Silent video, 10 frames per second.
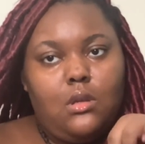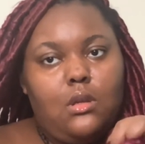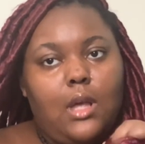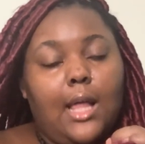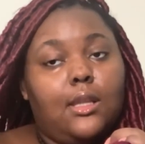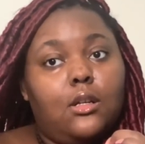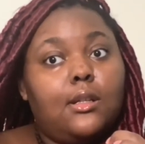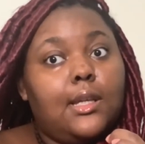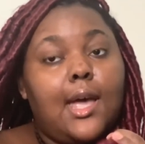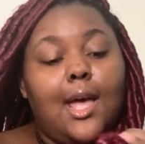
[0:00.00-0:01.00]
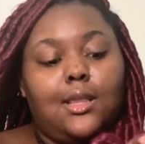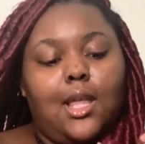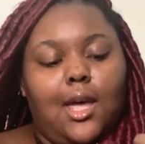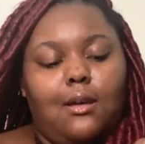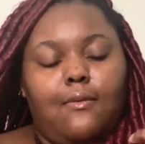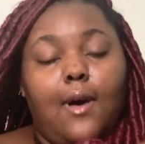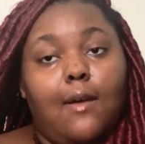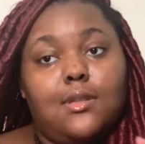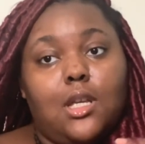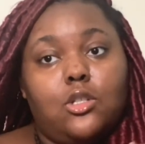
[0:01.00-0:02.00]
I literally had like
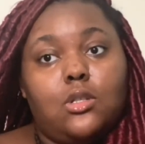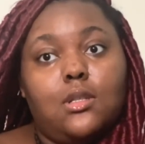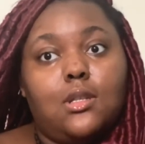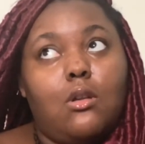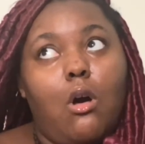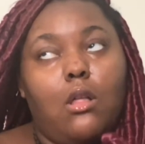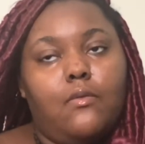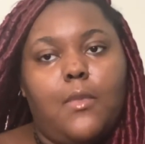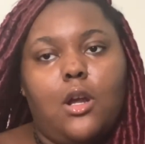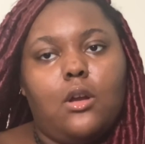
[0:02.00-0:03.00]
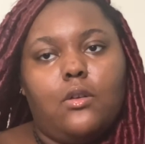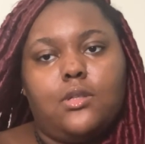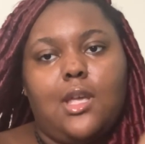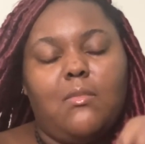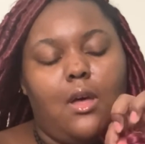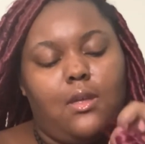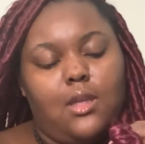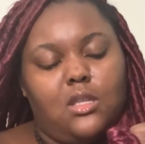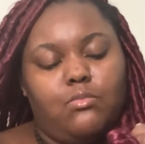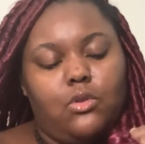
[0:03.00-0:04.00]
5 sections and all of my curls came out
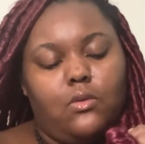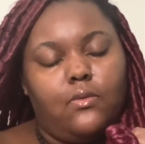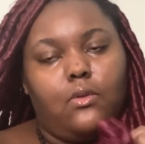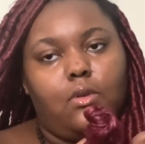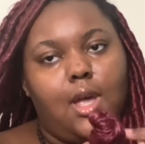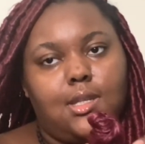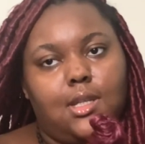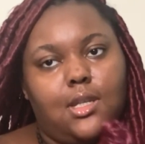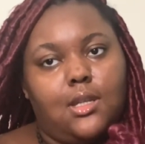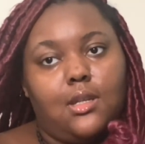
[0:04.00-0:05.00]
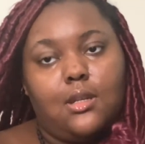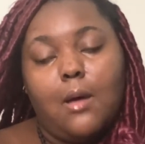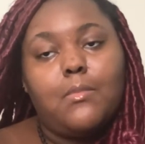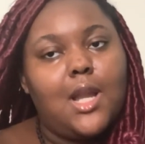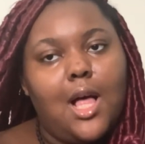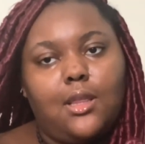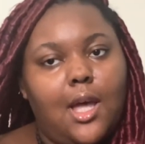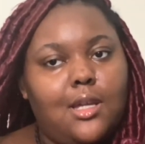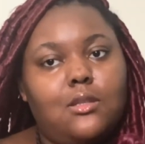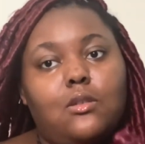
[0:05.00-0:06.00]
as beautiful as they did. I'm not
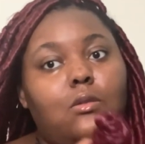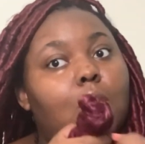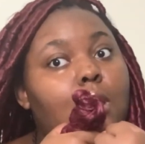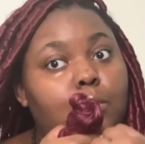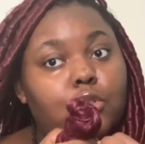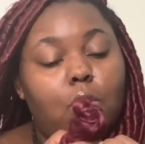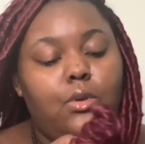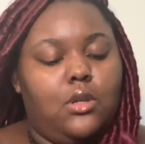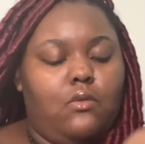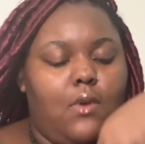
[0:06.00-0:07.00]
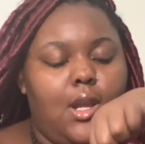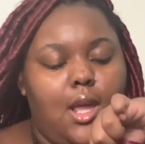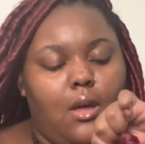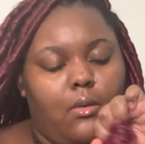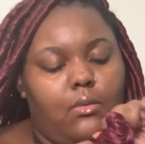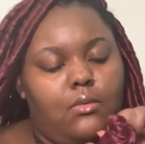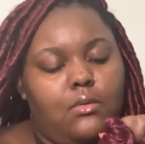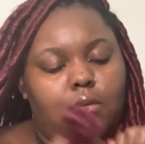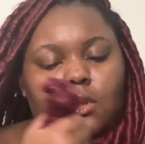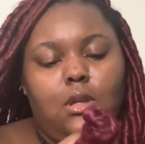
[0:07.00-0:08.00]
lying to you. I'm showing you right now.
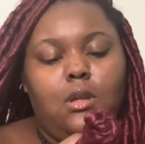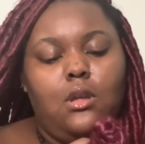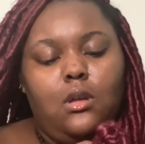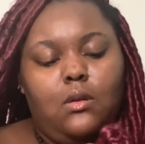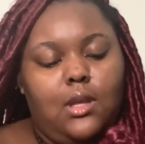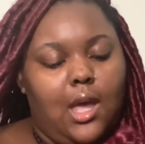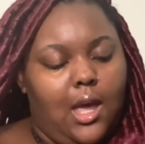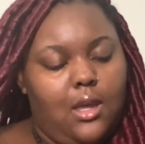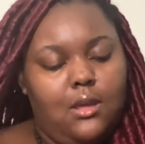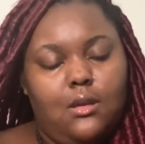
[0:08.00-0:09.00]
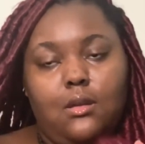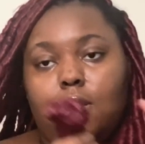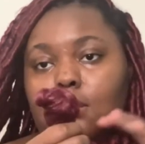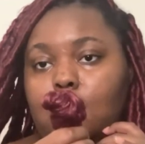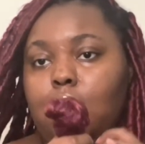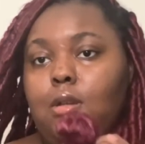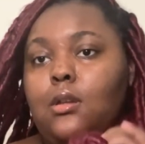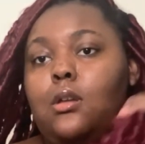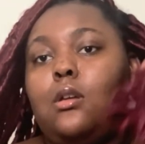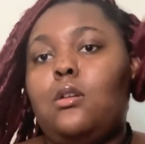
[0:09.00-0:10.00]
Okay?
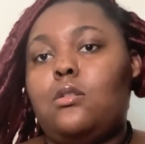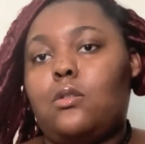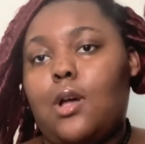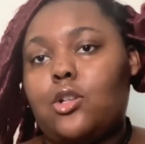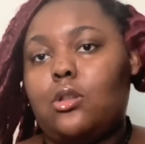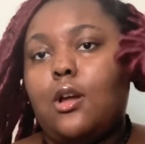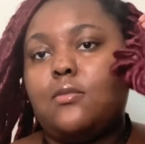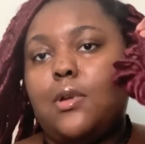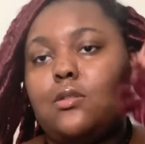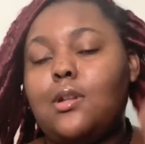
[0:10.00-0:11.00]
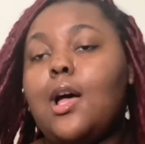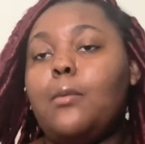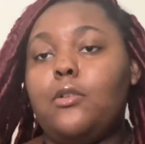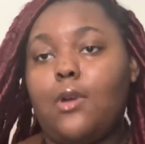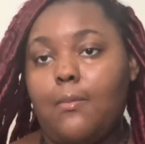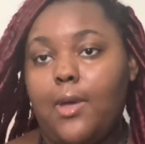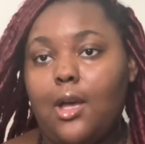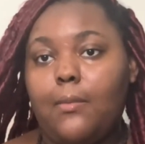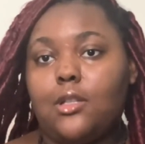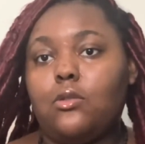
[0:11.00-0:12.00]
So you got your large Bantu knot. I'll be right back.
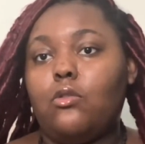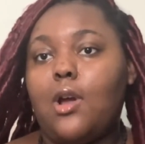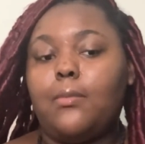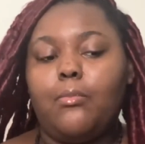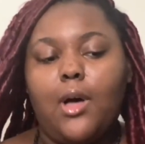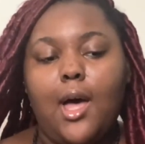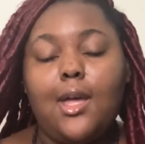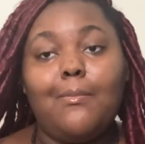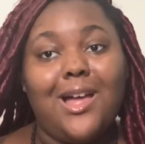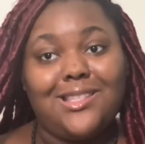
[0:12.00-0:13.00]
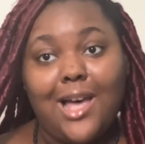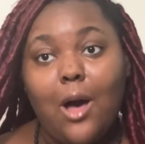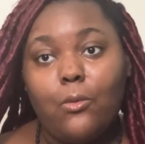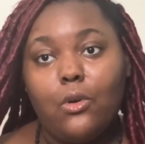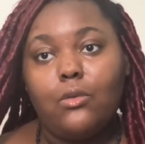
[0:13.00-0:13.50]
I'm about to go grab the pot and my towel.